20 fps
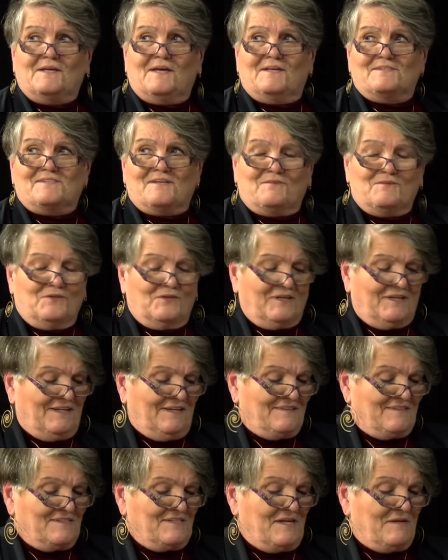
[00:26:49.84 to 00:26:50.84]
Yeah, so I'm looking
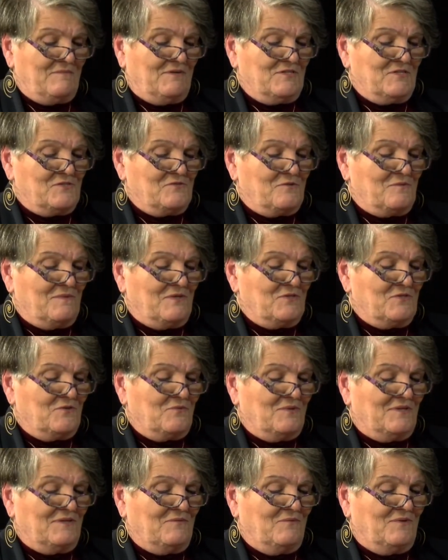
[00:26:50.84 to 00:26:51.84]
at the time. I just want to make sure
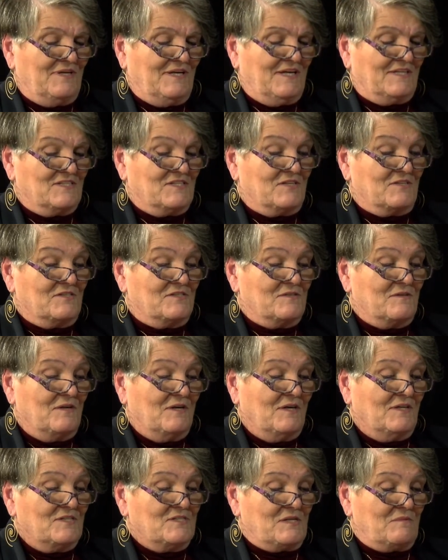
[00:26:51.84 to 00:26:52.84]
we get to
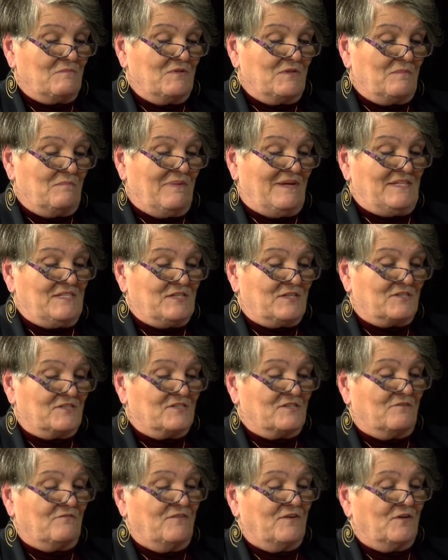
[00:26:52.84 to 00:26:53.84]
some of the basic
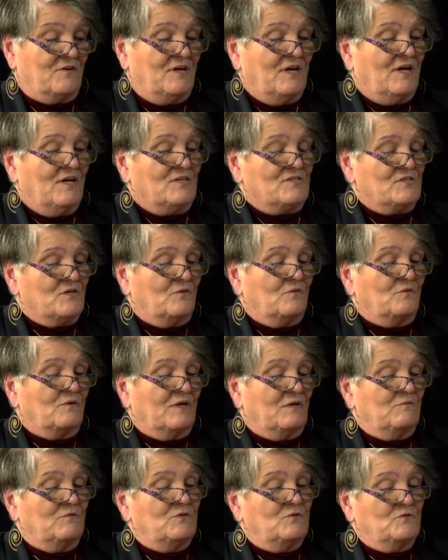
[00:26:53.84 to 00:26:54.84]
stuff here. So
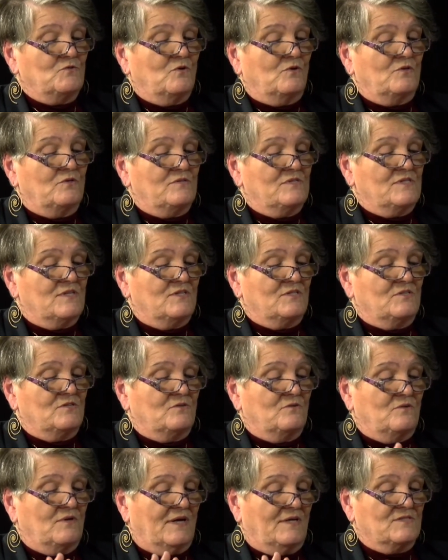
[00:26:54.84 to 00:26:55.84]
can you talk, you said
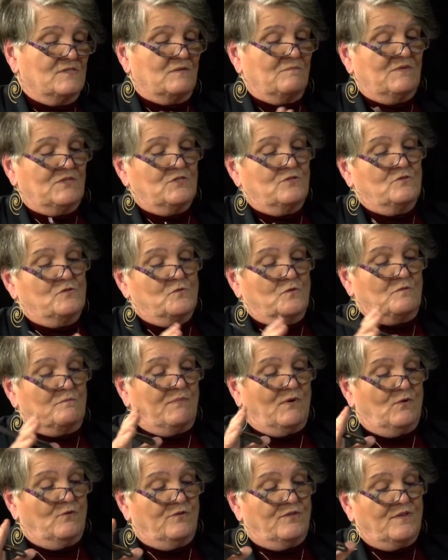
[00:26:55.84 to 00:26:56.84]
you had some issues with
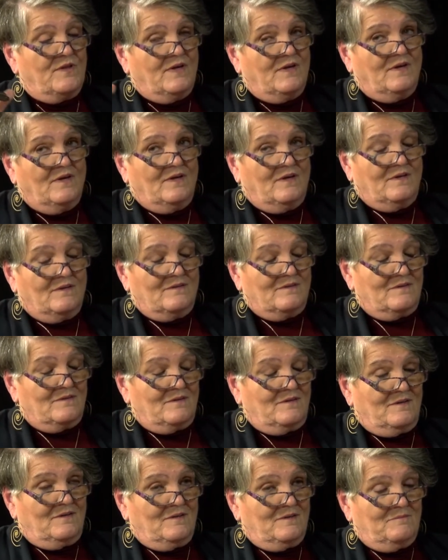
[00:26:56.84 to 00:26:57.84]
both
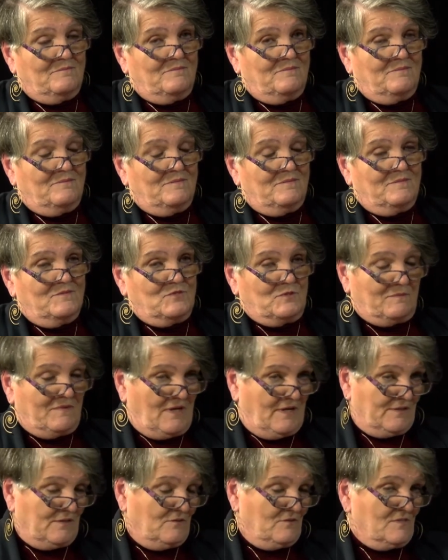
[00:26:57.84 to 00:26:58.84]
Jim
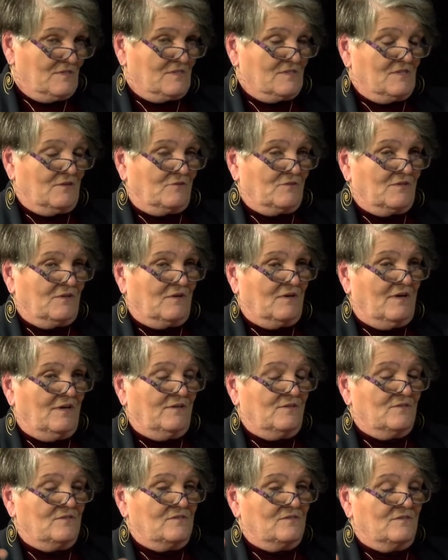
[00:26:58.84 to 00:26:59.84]
Condos, the Secretary
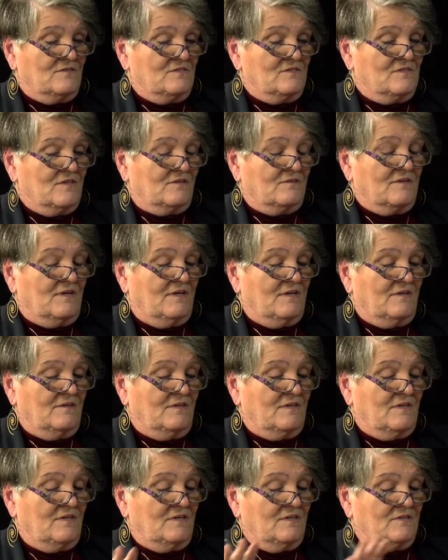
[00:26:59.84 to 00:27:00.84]
Condos, and
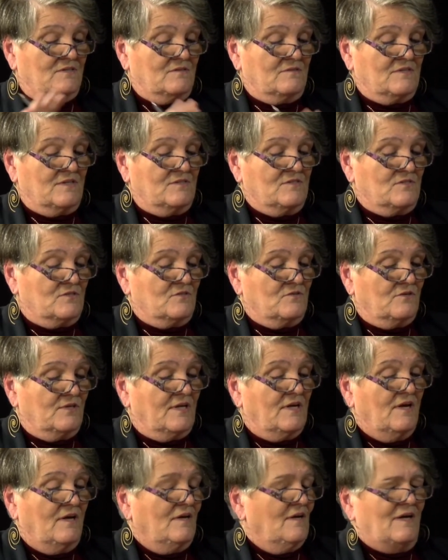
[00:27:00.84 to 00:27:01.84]
the state's attorney,
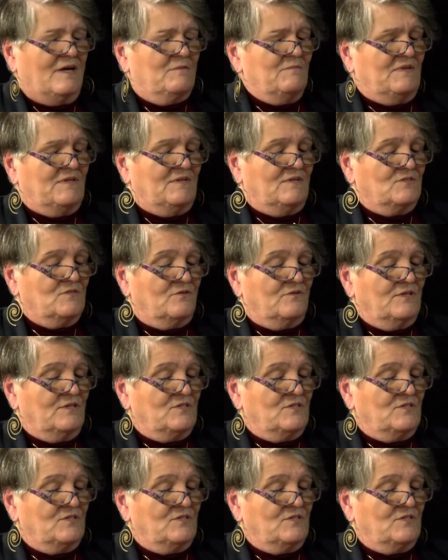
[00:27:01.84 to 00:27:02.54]
Attorney